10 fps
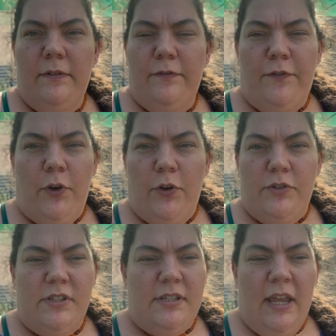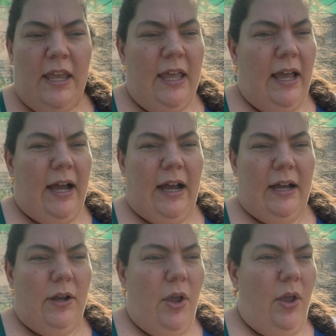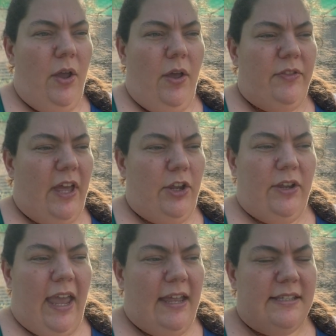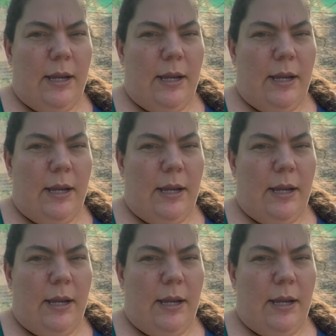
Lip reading: foods that you get.